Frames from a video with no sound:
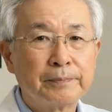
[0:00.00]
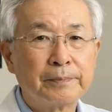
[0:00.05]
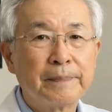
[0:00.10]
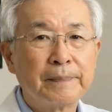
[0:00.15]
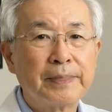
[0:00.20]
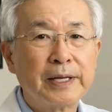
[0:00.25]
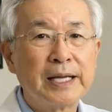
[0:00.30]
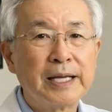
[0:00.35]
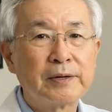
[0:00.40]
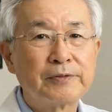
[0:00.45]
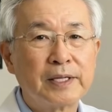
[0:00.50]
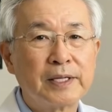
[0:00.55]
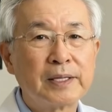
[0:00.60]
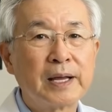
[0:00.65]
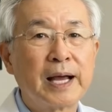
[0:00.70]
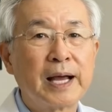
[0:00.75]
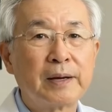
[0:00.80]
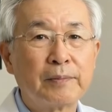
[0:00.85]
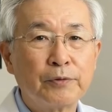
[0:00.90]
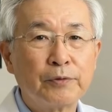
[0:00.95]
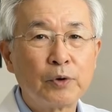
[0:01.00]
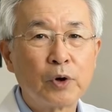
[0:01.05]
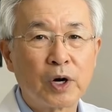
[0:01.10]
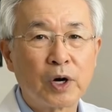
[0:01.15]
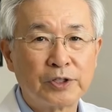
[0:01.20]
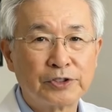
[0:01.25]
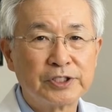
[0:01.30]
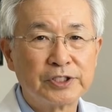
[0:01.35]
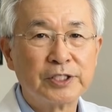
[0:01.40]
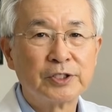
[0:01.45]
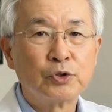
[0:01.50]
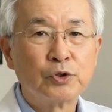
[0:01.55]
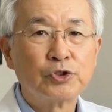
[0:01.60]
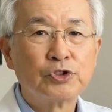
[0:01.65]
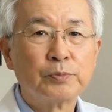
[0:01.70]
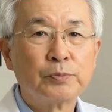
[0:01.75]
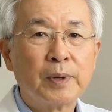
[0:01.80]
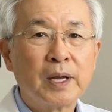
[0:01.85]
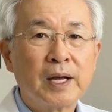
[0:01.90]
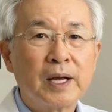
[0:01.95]
Think of it like flossing your
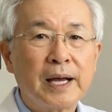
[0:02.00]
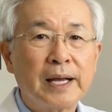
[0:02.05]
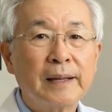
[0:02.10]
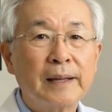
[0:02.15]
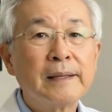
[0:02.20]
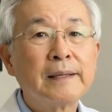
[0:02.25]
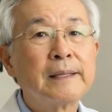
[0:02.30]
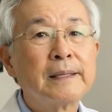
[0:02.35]
spine.